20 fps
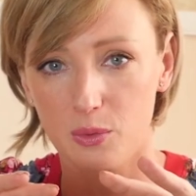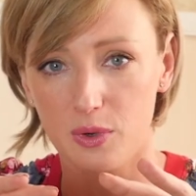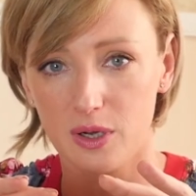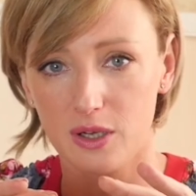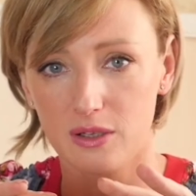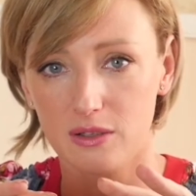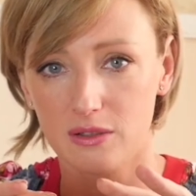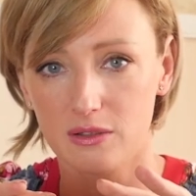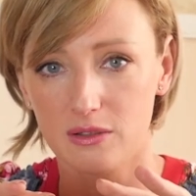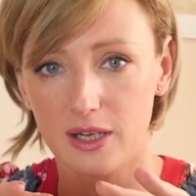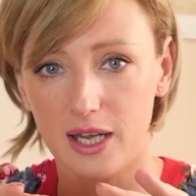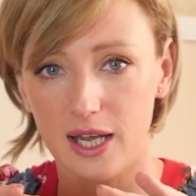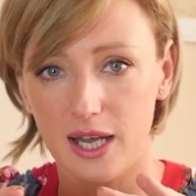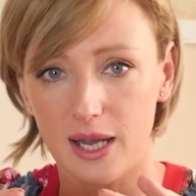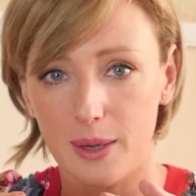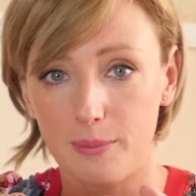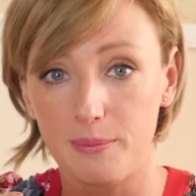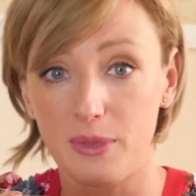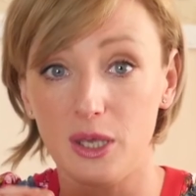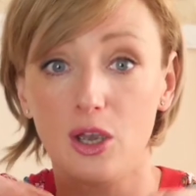will
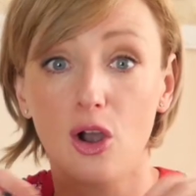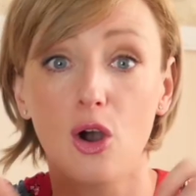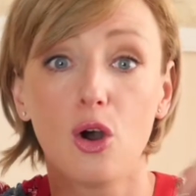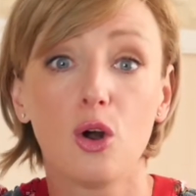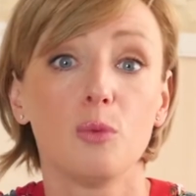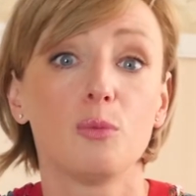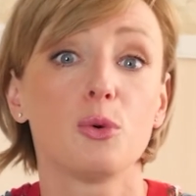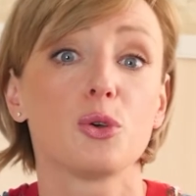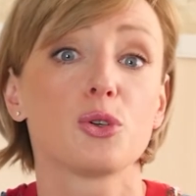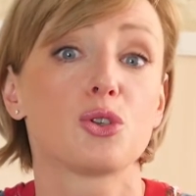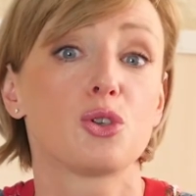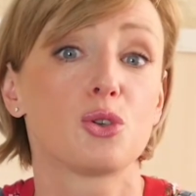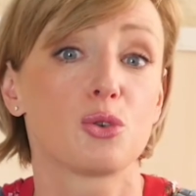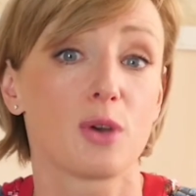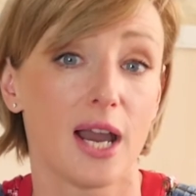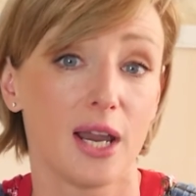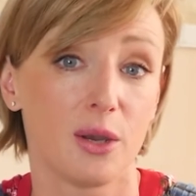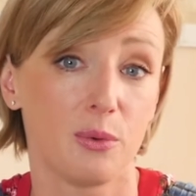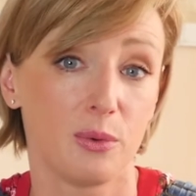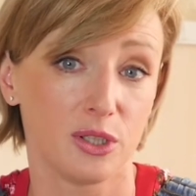be almost
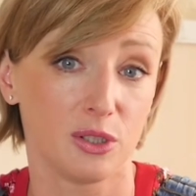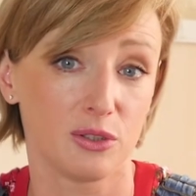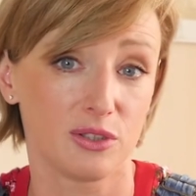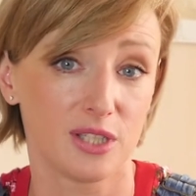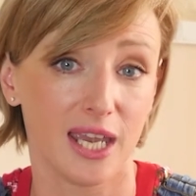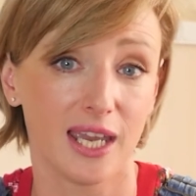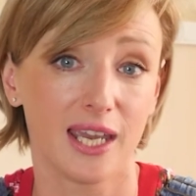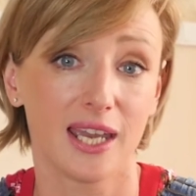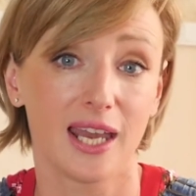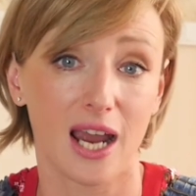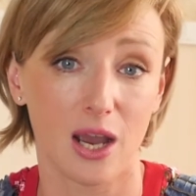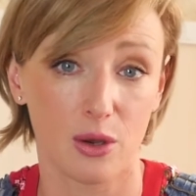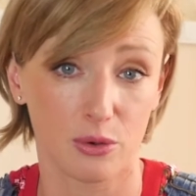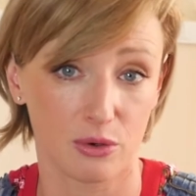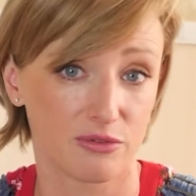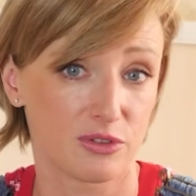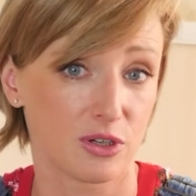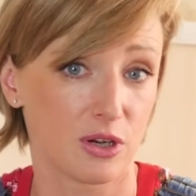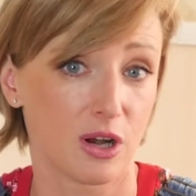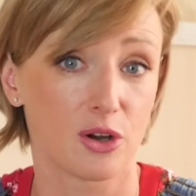dry when you take it out
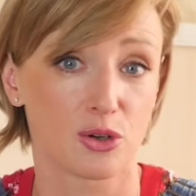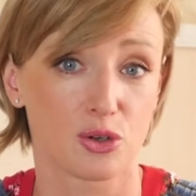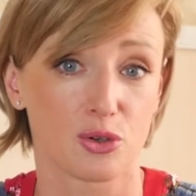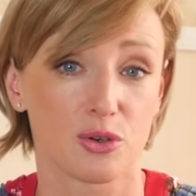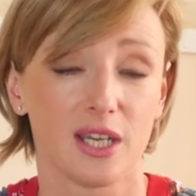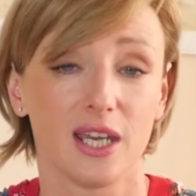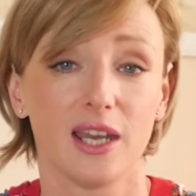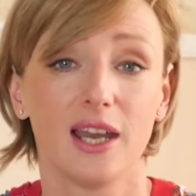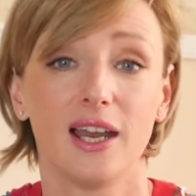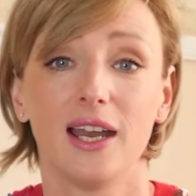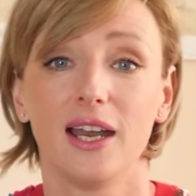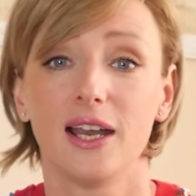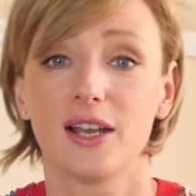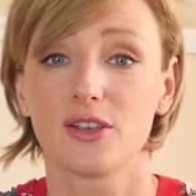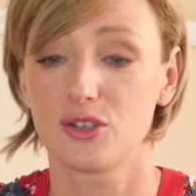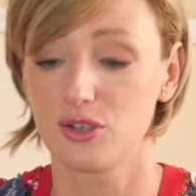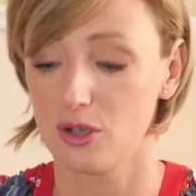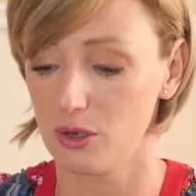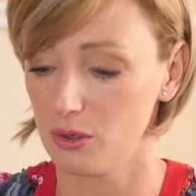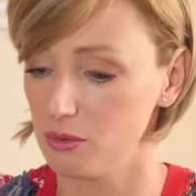of the laundry.
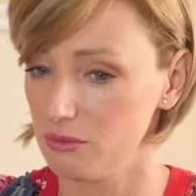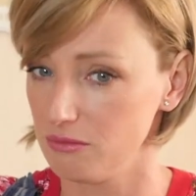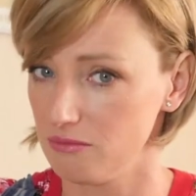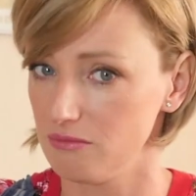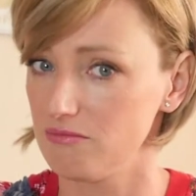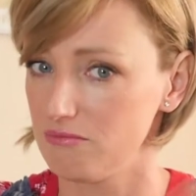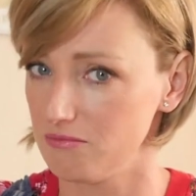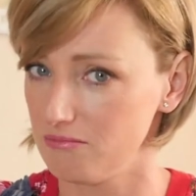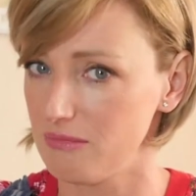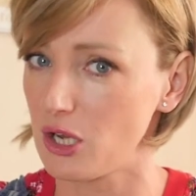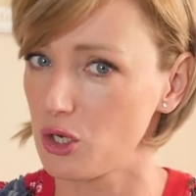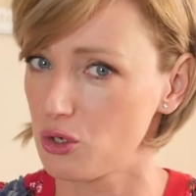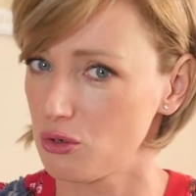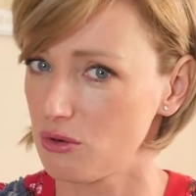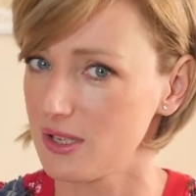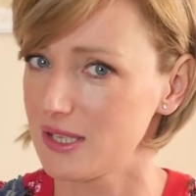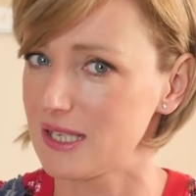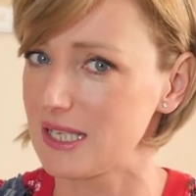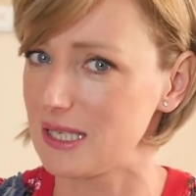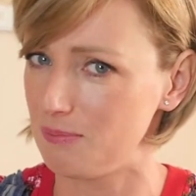So make
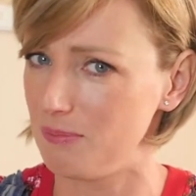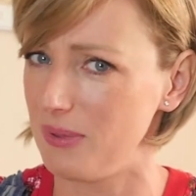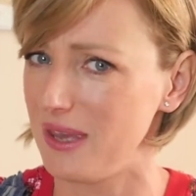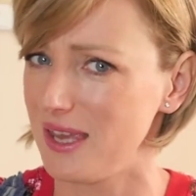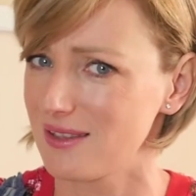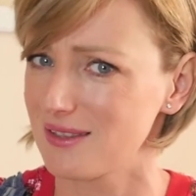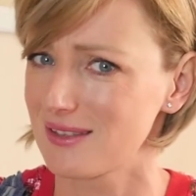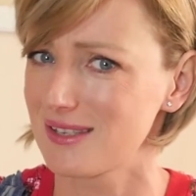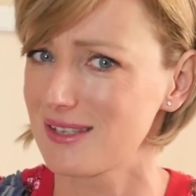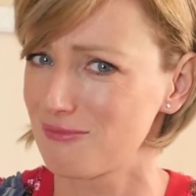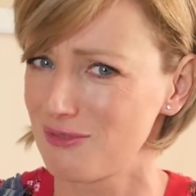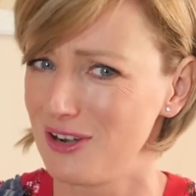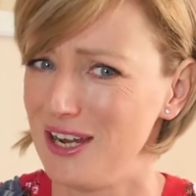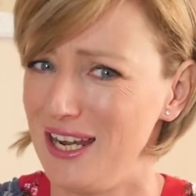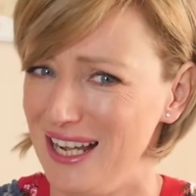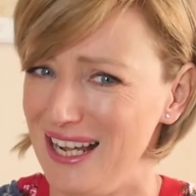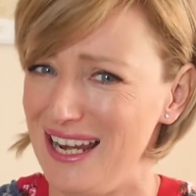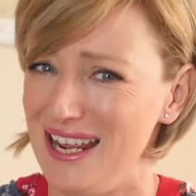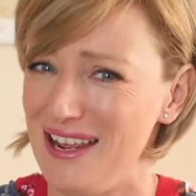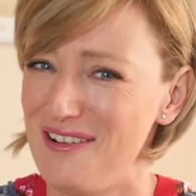sure it spins
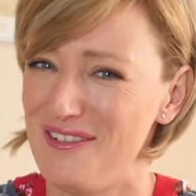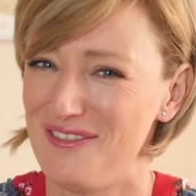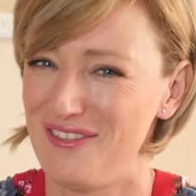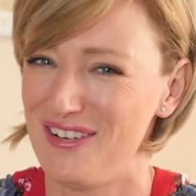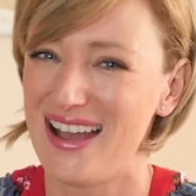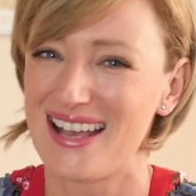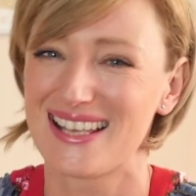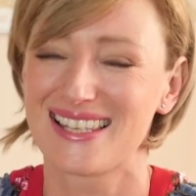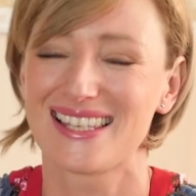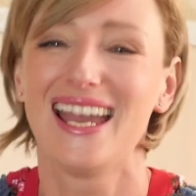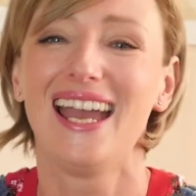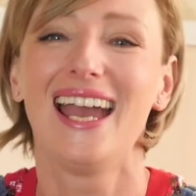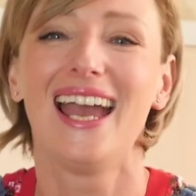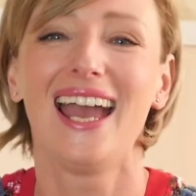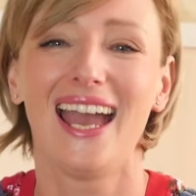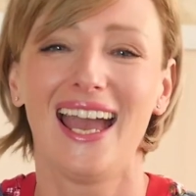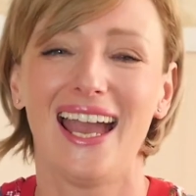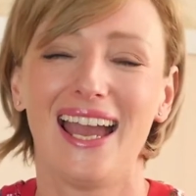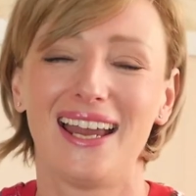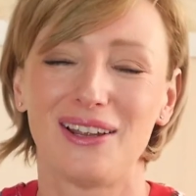really fast,
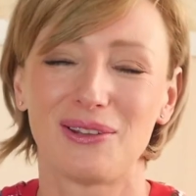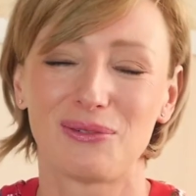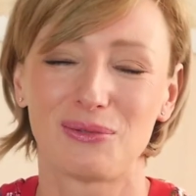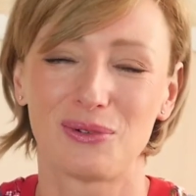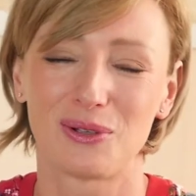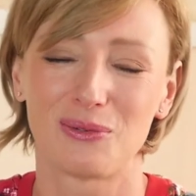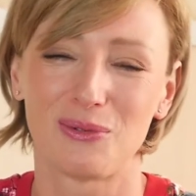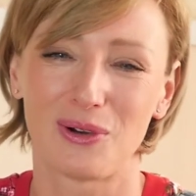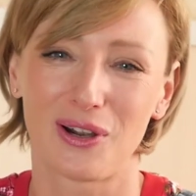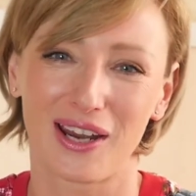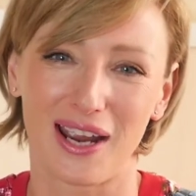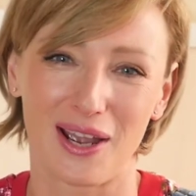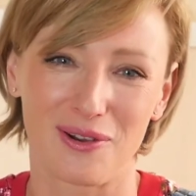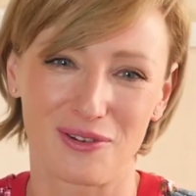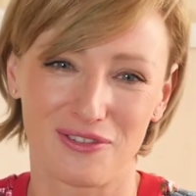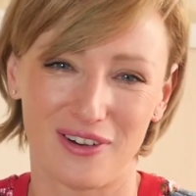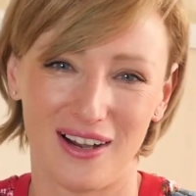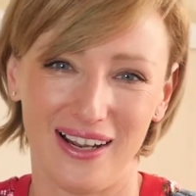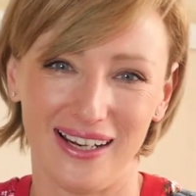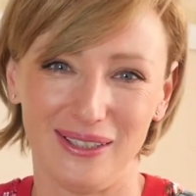and it will work
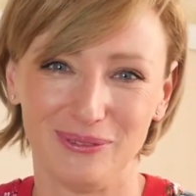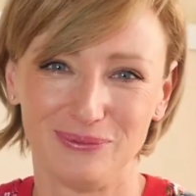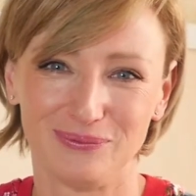out fine.